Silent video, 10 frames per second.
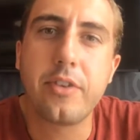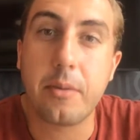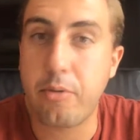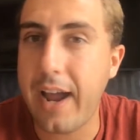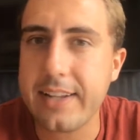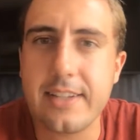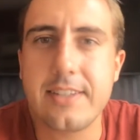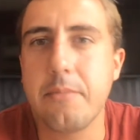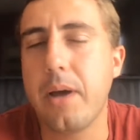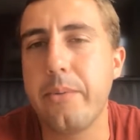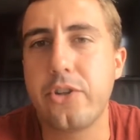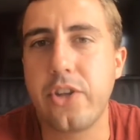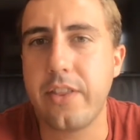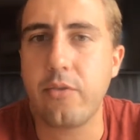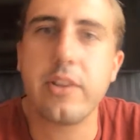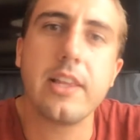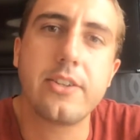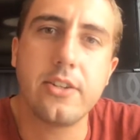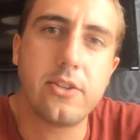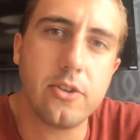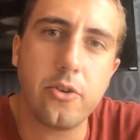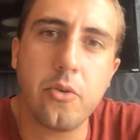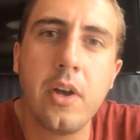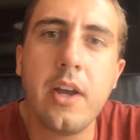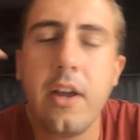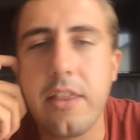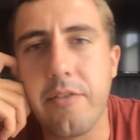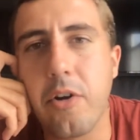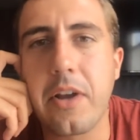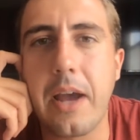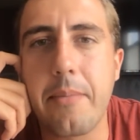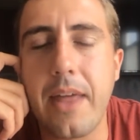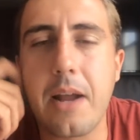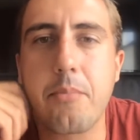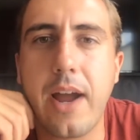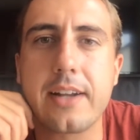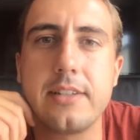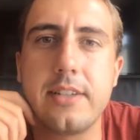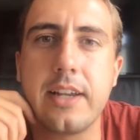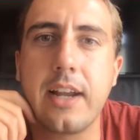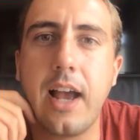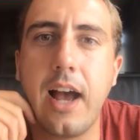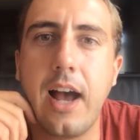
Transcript: to practice and publish and then re-listen to the vocab that I'm practicing.